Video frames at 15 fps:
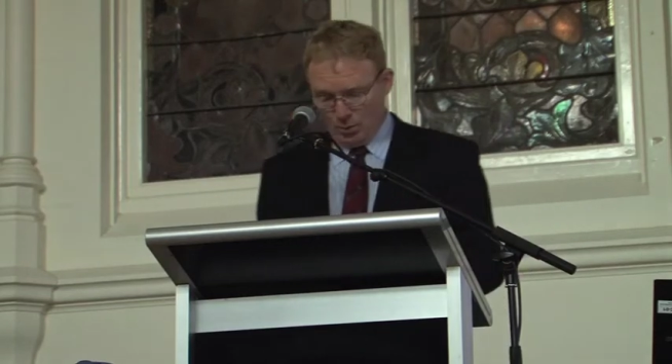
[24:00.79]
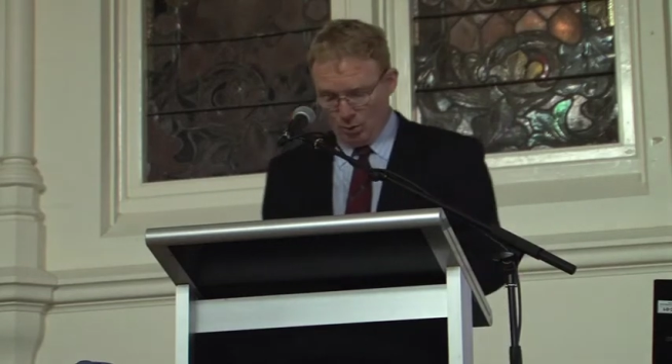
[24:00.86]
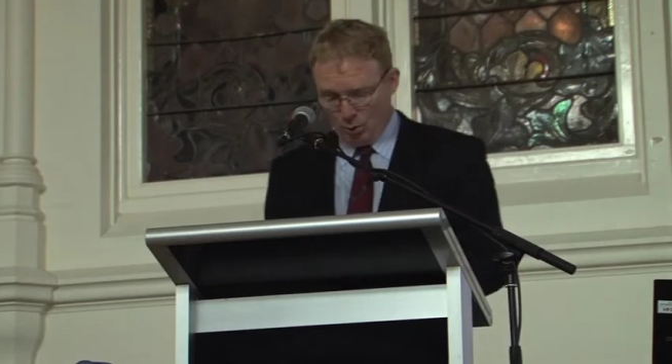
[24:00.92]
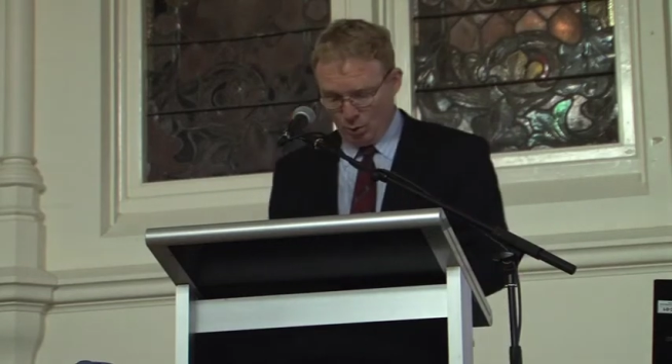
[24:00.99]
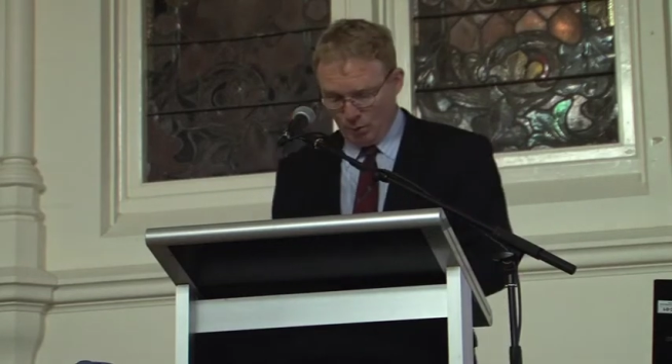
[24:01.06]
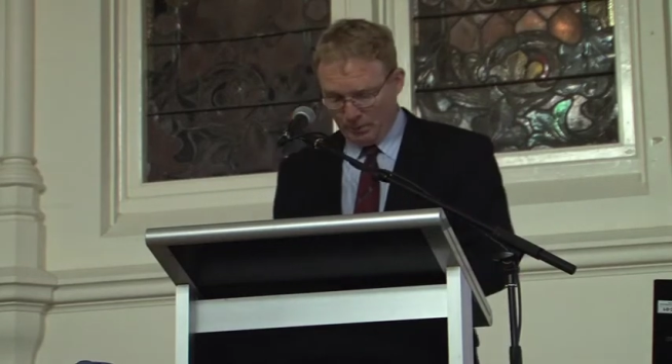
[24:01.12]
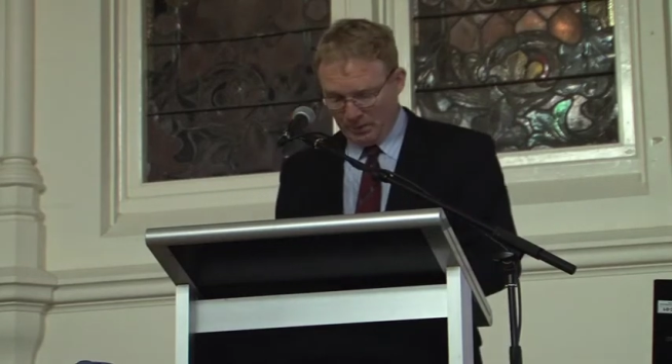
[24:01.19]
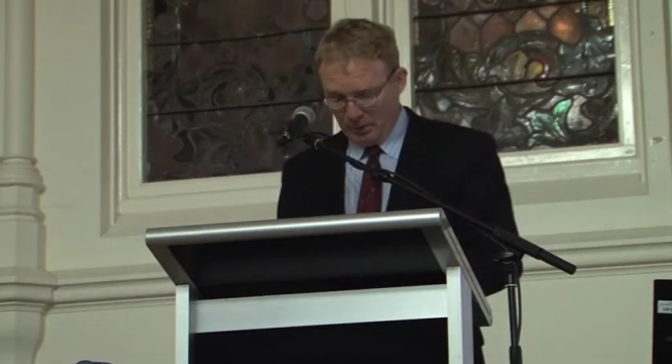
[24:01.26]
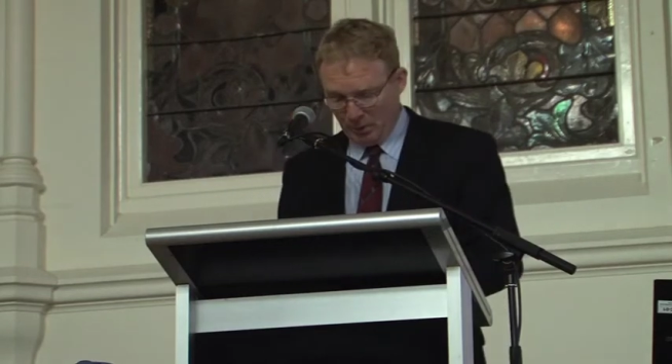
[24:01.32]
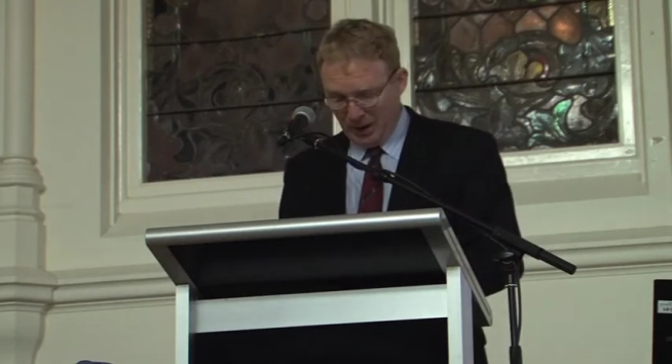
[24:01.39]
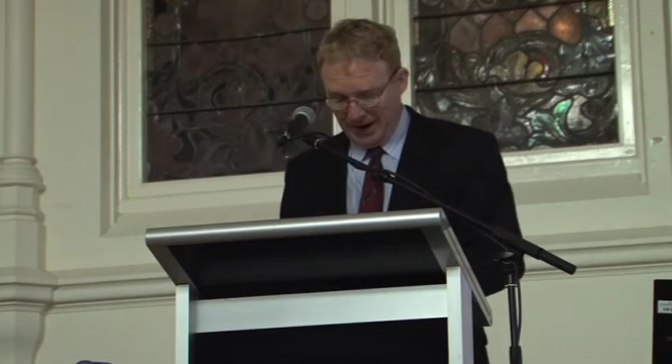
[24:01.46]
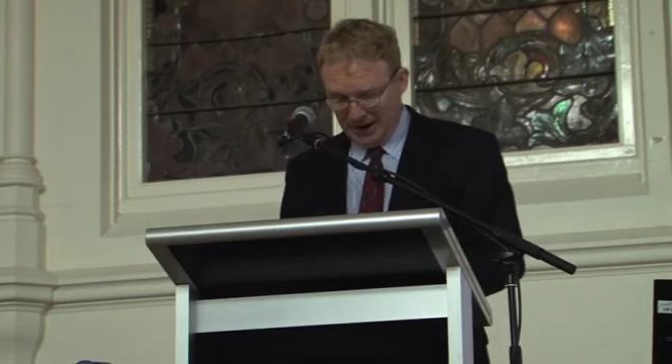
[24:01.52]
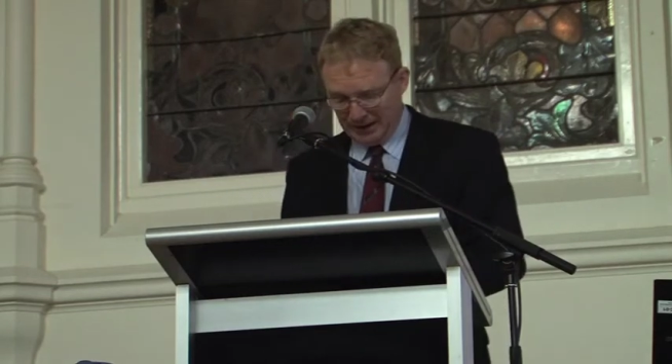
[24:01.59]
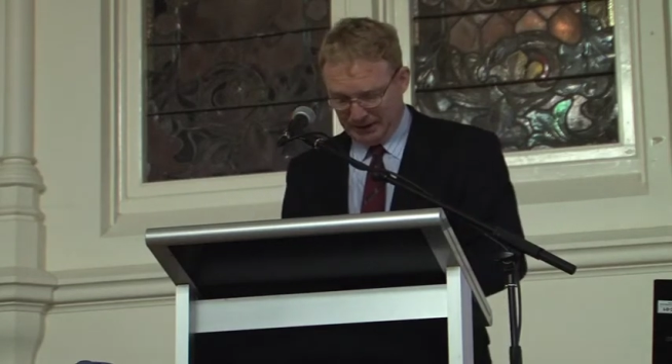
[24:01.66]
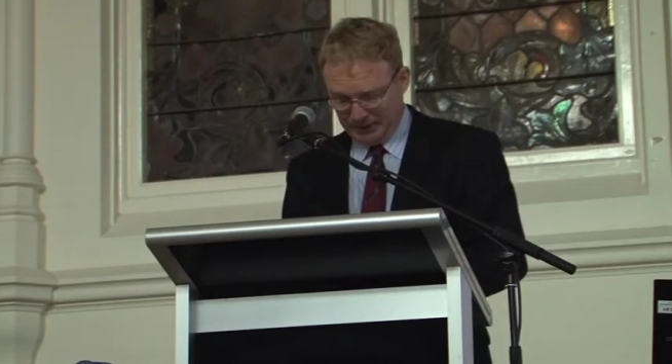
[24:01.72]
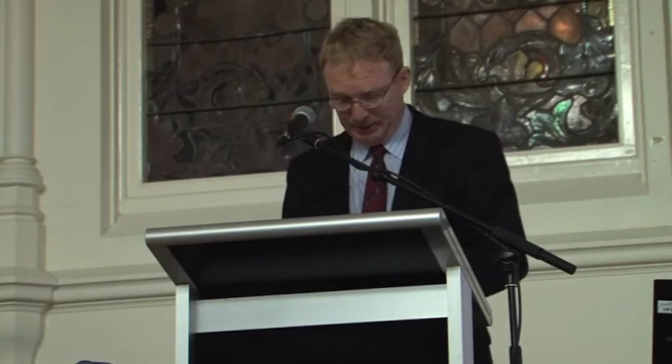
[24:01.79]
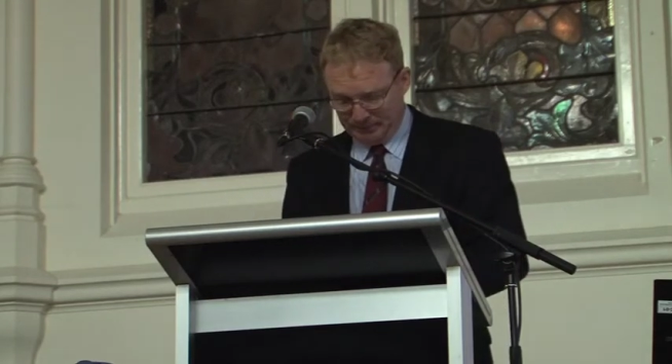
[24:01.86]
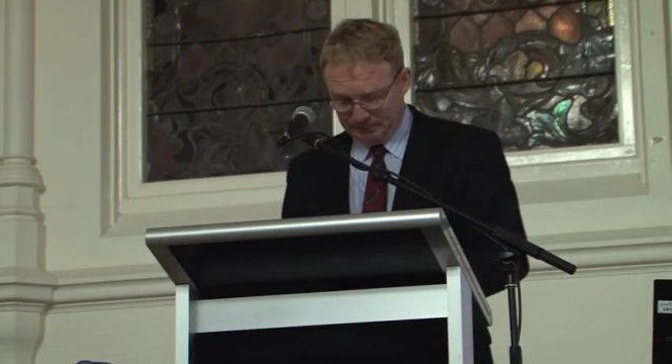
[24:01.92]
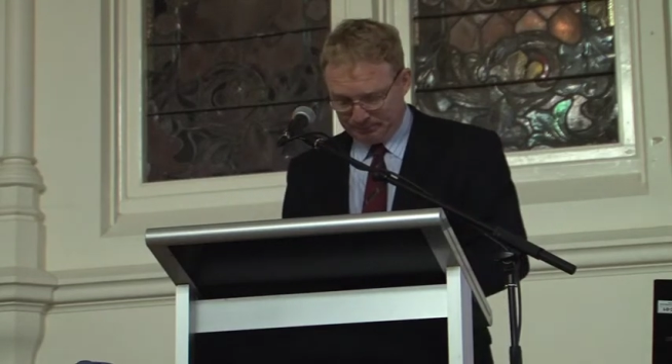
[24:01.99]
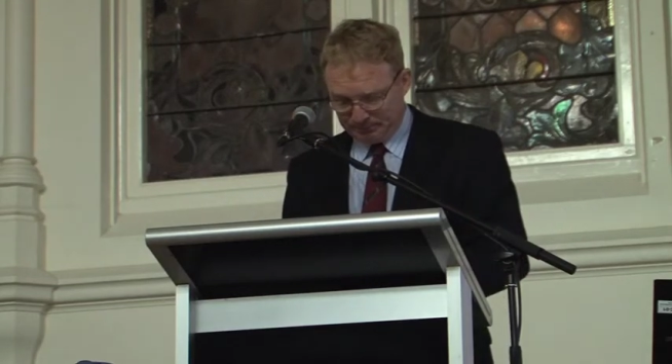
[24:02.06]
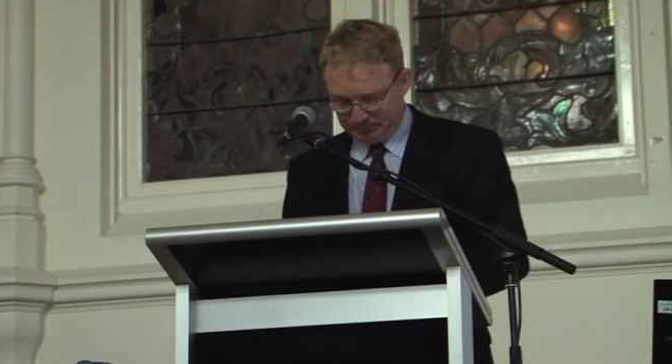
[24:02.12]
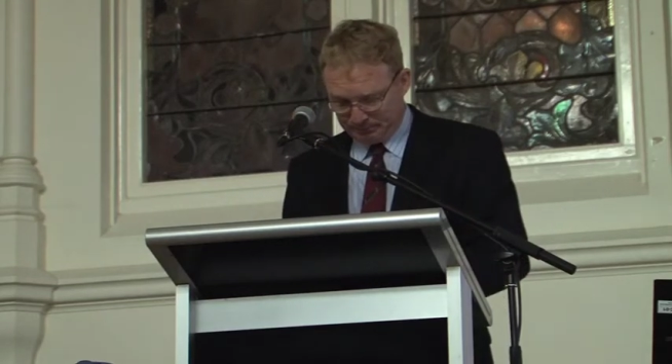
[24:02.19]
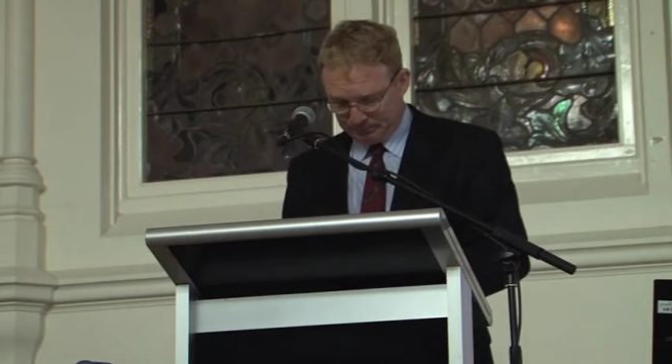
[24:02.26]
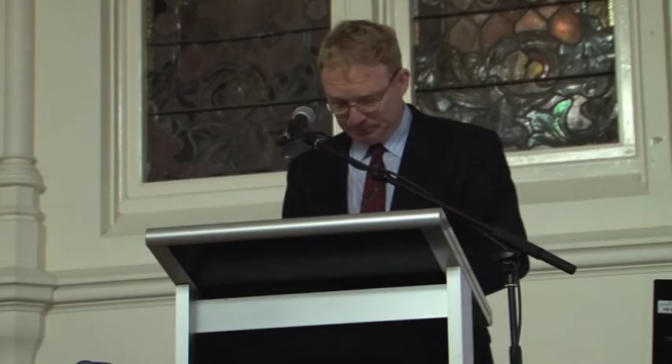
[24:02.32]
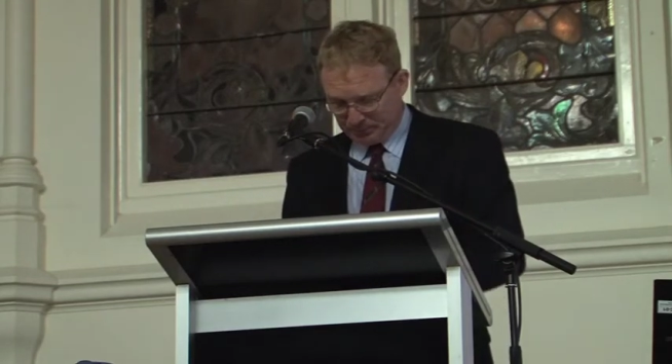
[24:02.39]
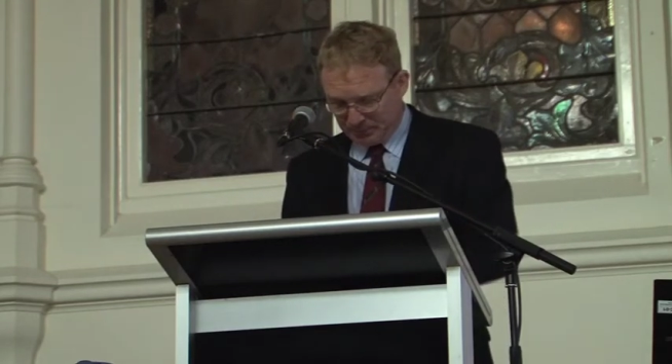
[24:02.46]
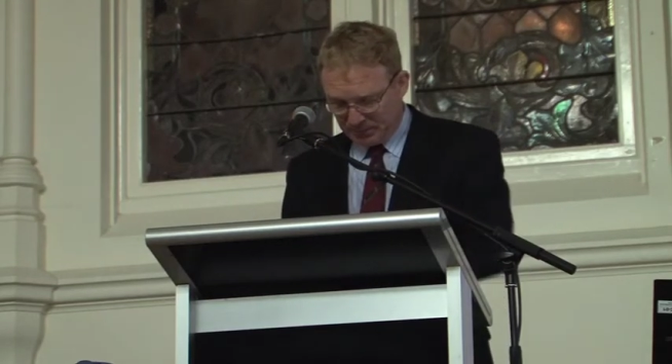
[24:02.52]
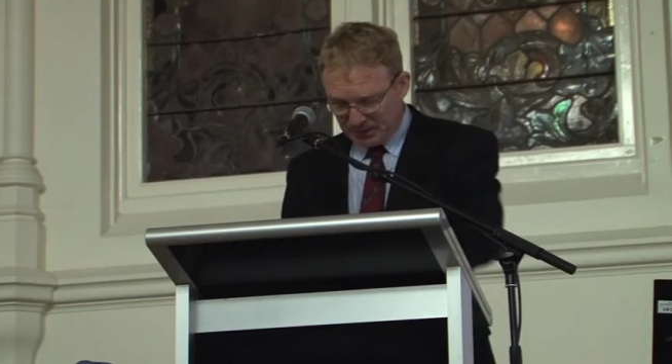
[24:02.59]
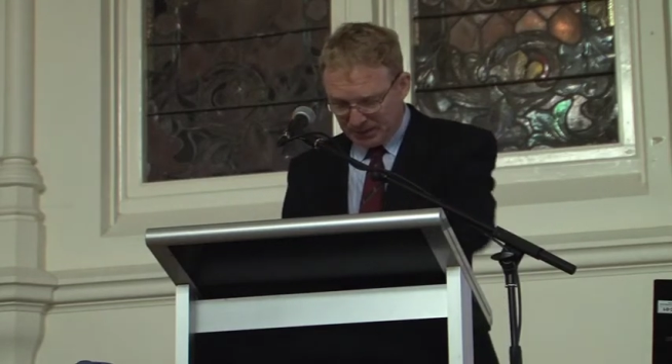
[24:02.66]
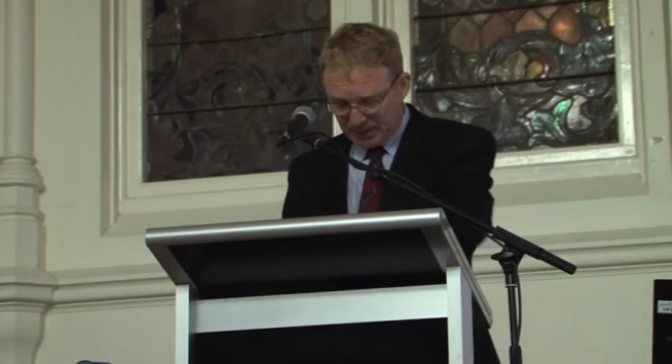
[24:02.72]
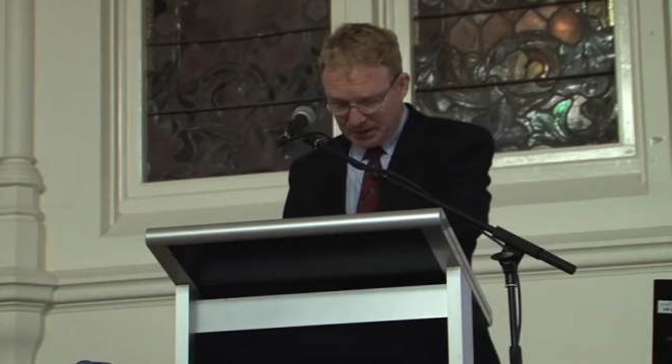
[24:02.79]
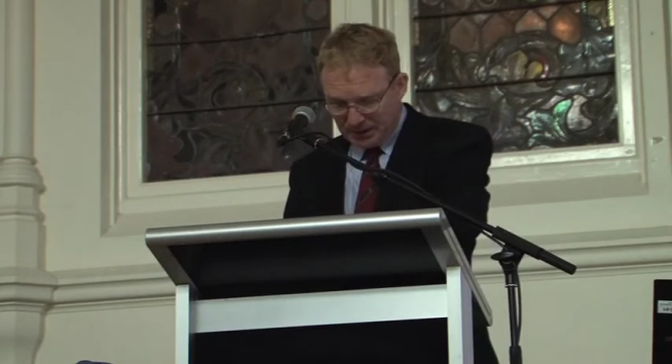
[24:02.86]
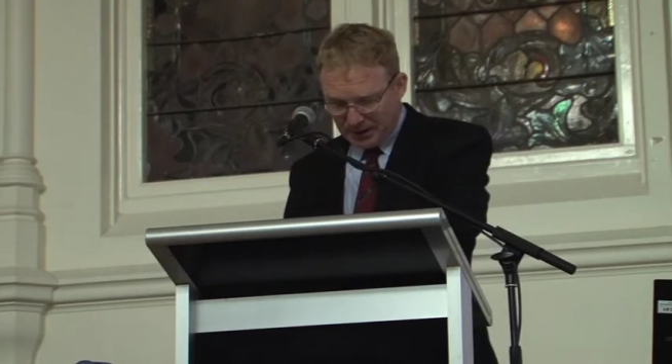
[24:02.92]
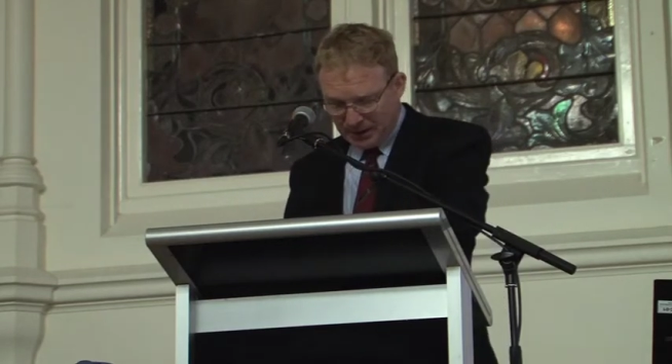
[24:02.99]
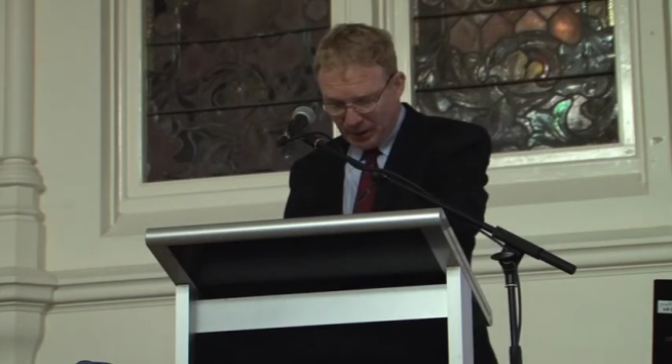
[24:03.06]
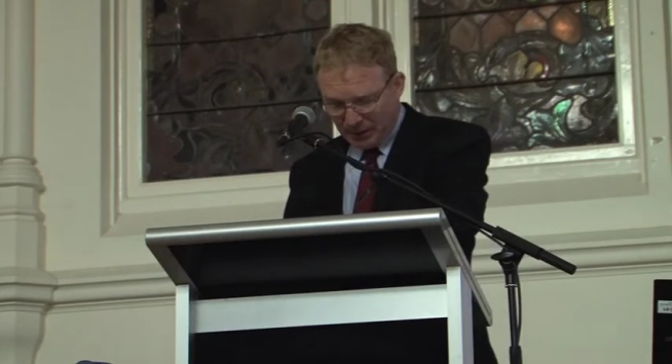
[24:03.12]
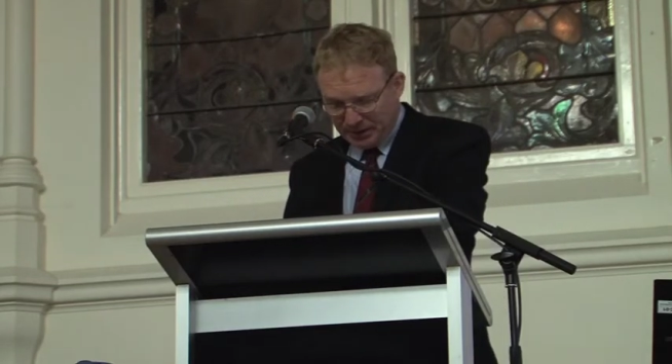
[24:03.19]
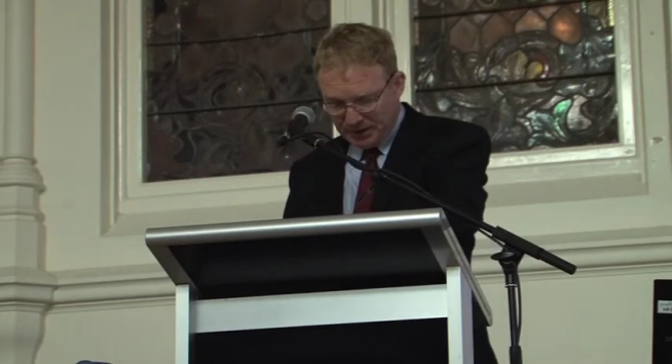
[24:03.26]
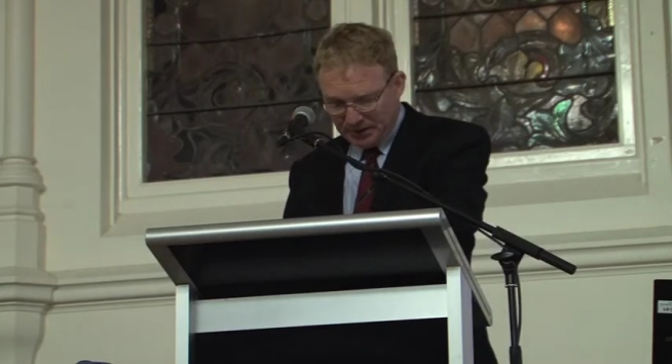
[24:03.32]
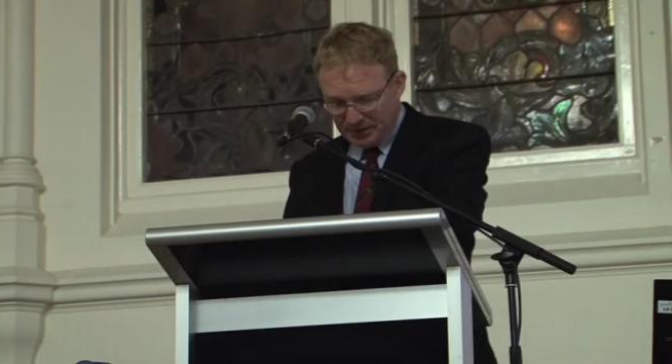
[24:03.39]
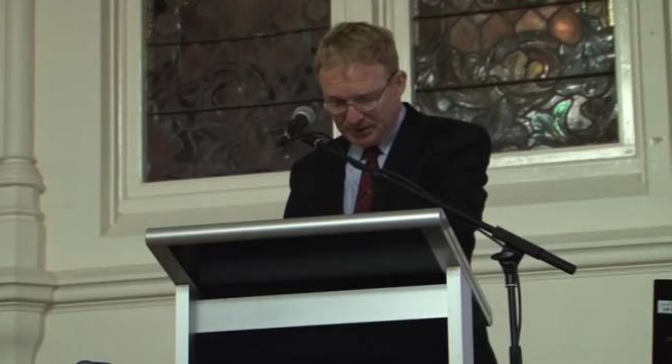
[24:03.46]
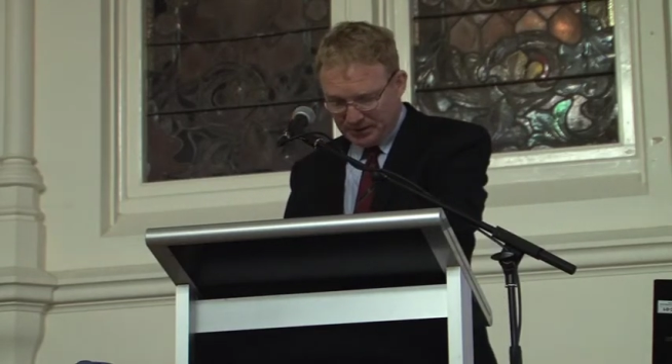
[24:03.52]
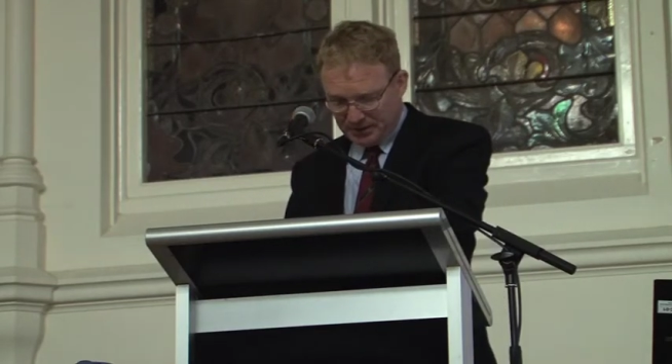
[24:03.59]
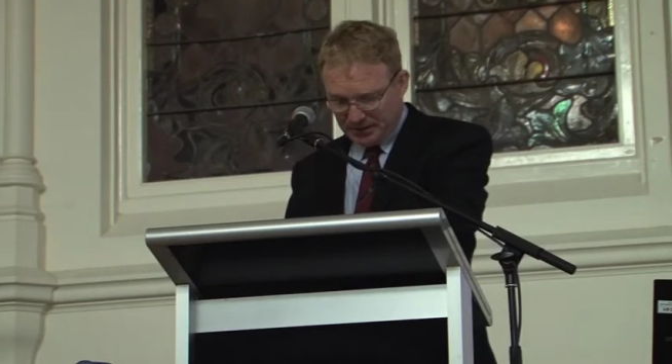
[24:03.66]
or bewail it. And I think this